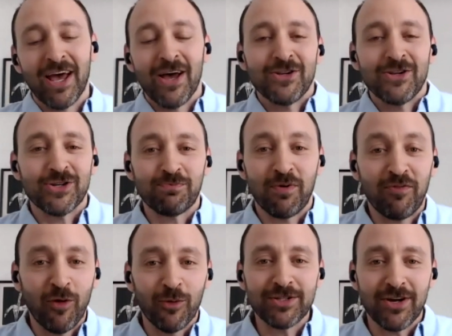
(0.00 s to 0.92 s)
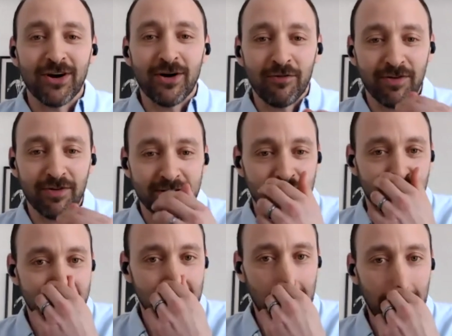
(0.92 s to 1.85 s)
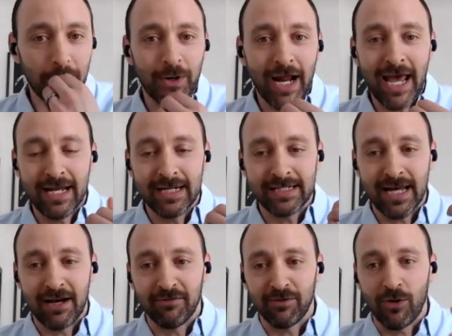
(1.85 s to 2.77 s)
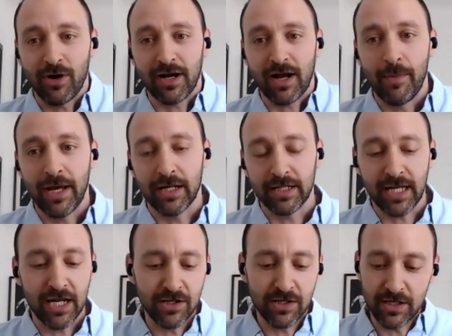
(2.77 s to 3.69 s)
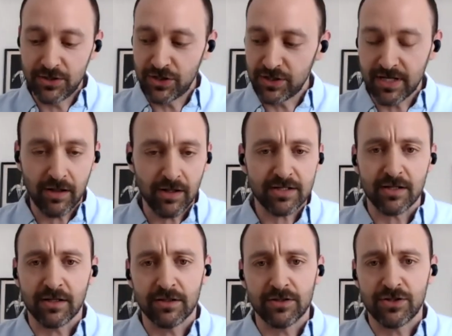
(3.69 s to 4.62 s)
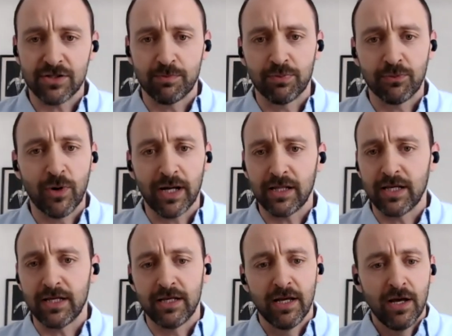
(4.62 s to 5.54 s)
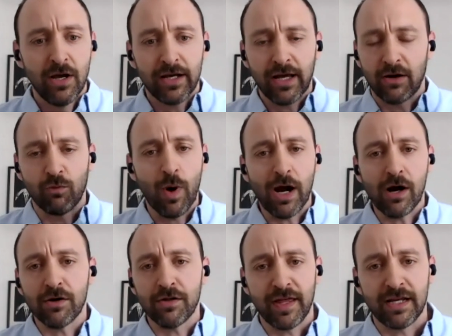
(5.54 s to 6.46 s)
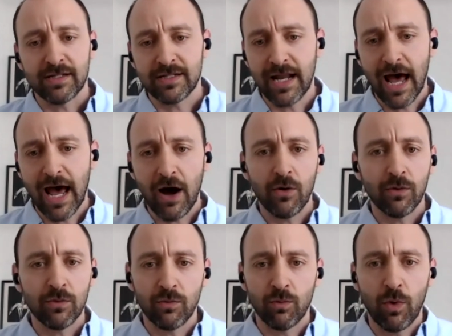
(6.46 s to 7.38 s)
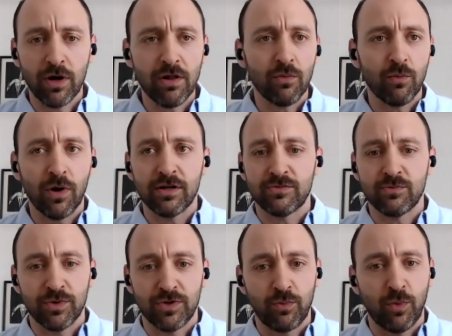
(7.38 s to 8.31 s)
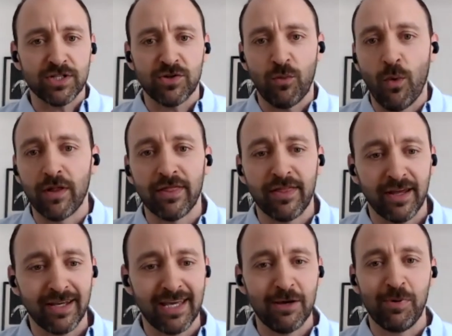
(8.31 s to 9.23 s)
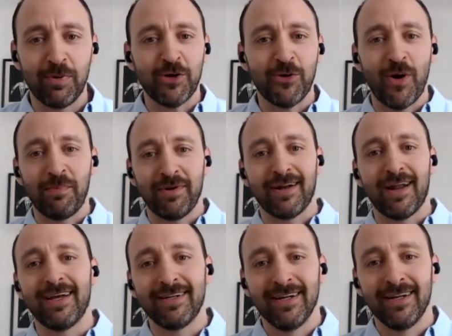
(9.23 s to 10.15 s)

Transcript: Just before we turn it over to Q&A and to have Laura come in, can you just tell us just quickly kind of where are things now? What's the one thing keeping you up at night?